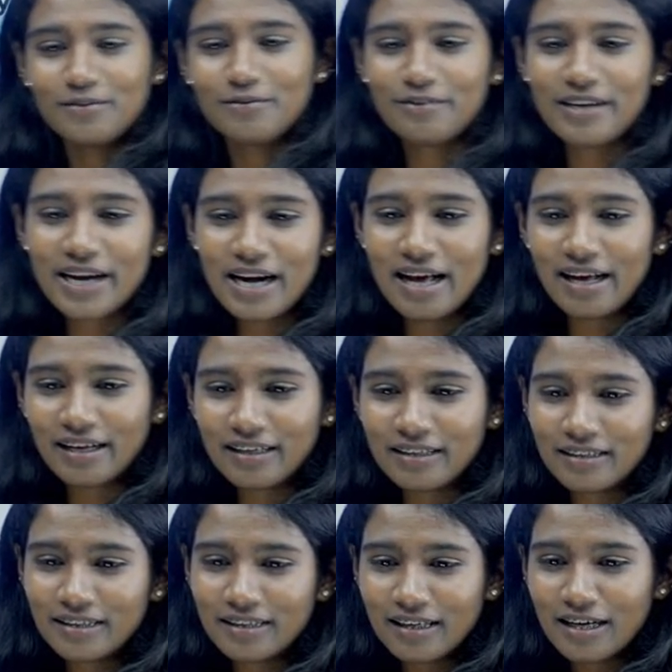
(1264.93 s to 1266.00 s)
Fine?
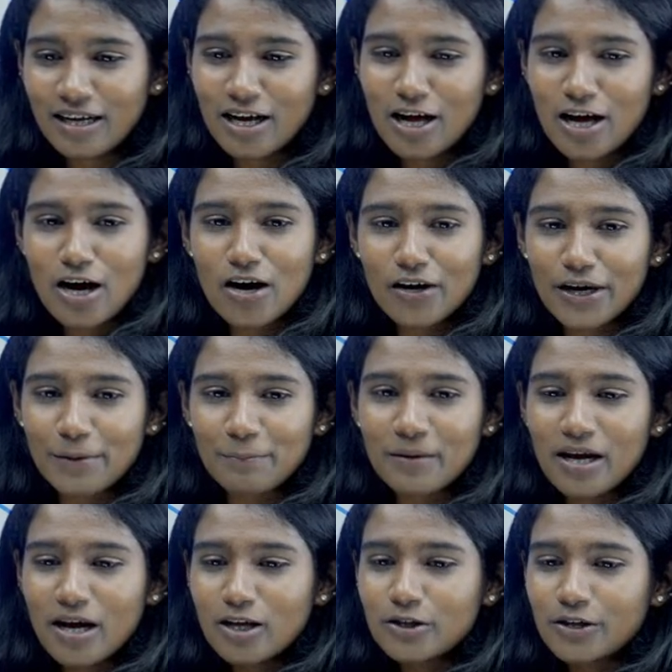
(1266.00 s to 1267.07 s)
Okay,
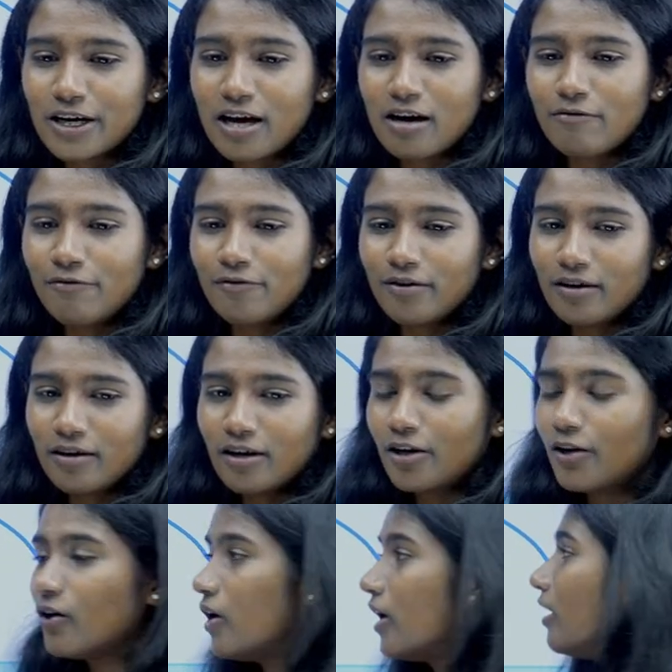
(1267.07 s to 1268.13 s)
so now
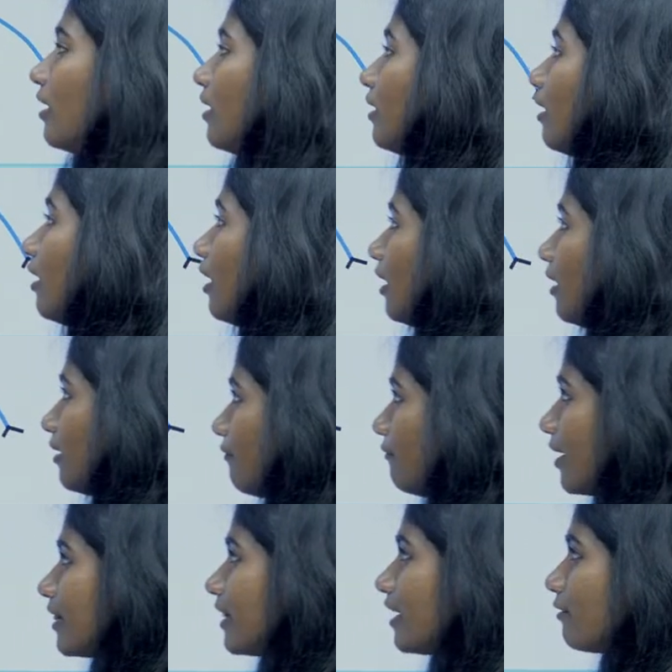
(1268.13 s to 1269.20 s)
you all,
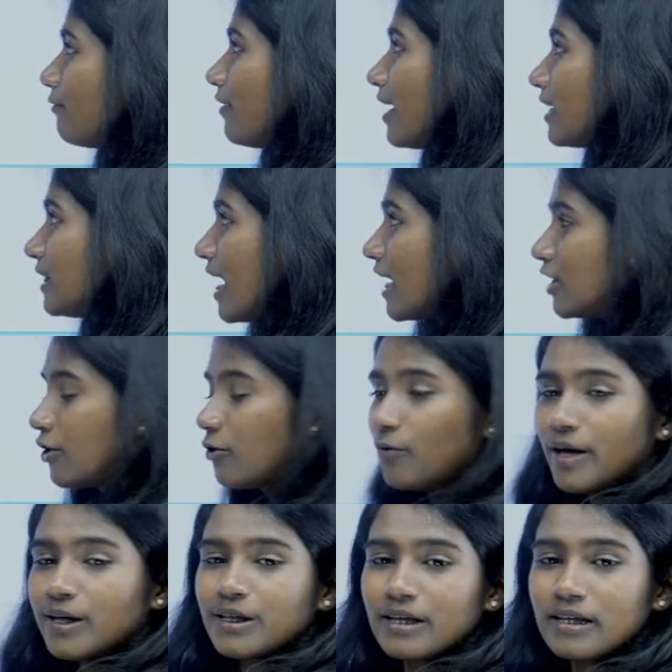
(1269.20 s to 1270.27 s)
when the reflex action
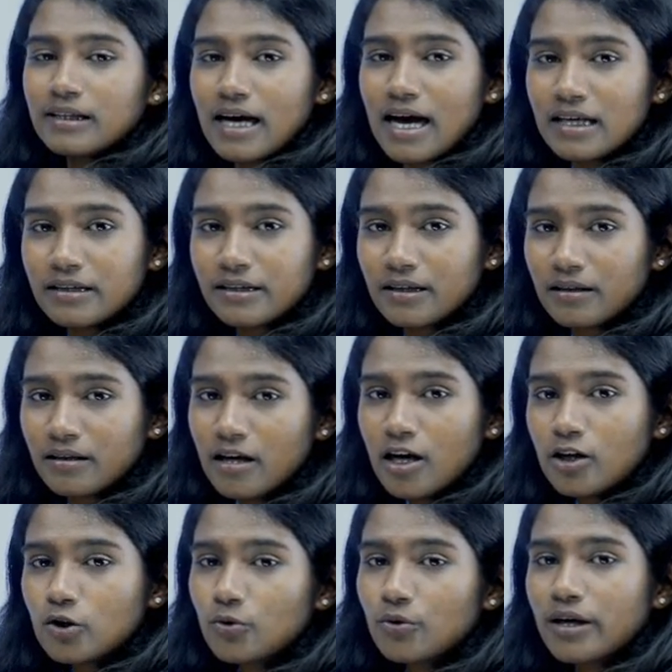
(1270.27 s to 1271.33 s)
question is asked,
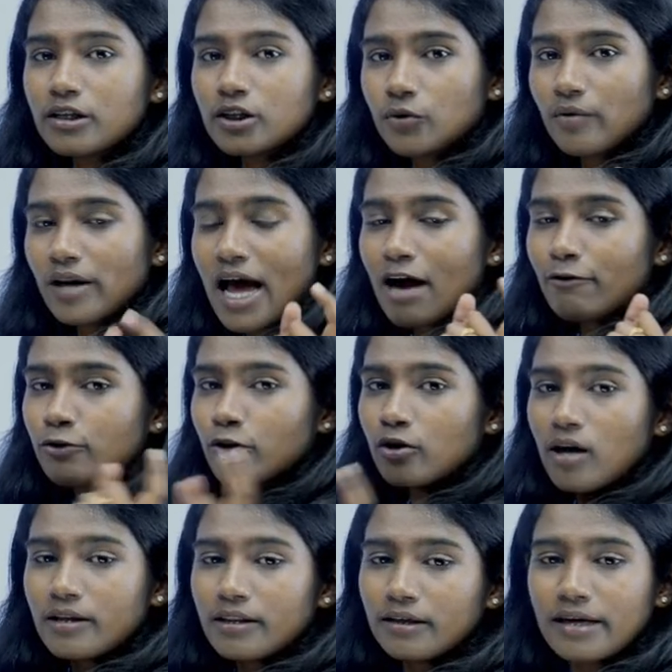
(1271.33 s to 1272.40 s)
students, you will have to
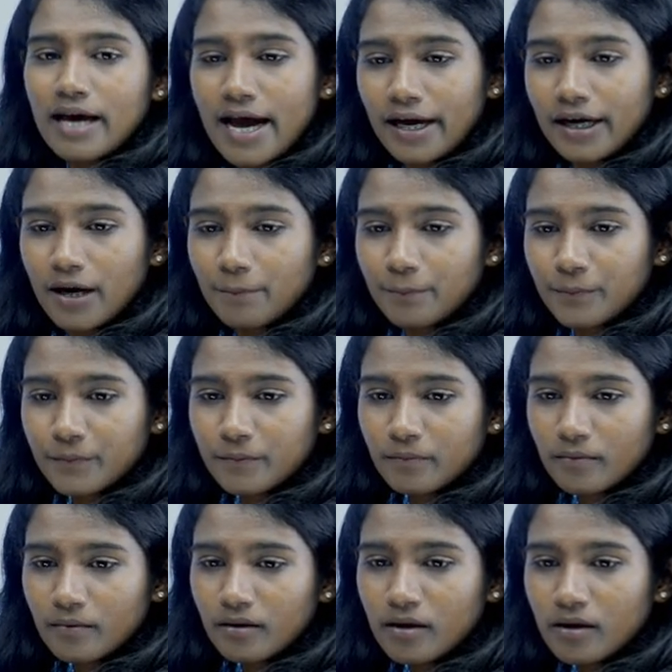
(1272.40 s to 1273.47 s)
draw the diagram.
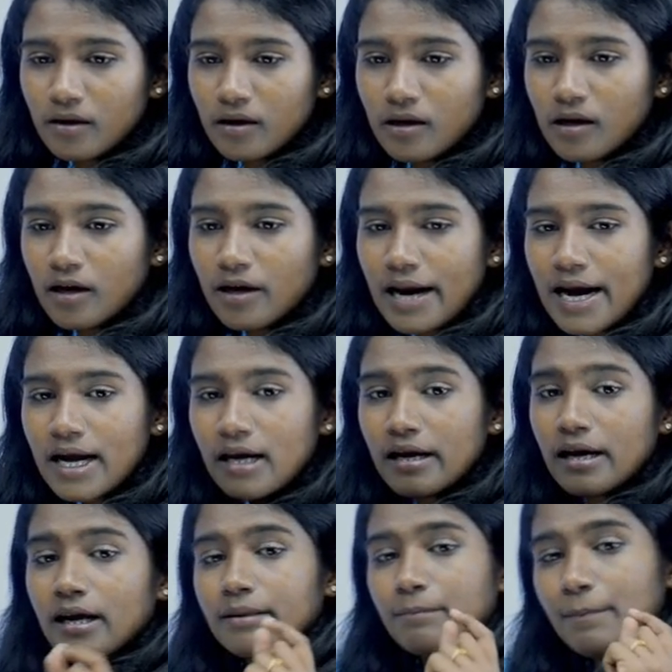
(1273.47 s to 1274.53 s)
Right,
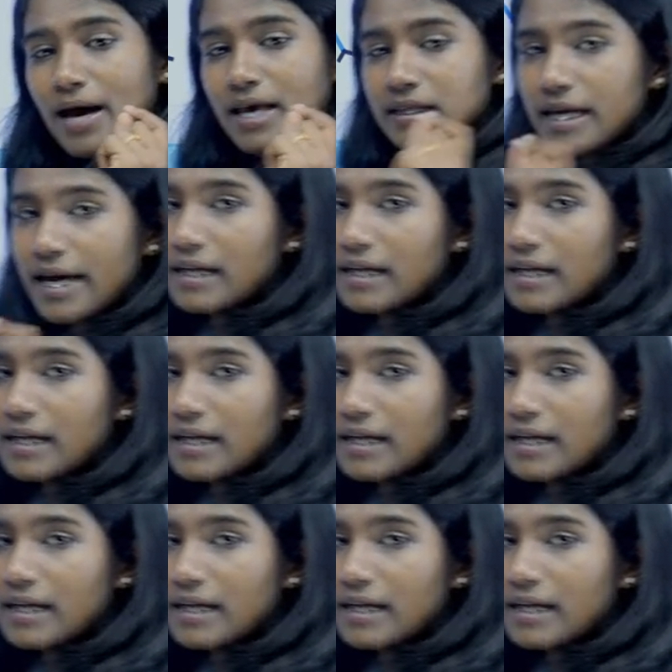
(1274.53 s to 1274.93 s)
best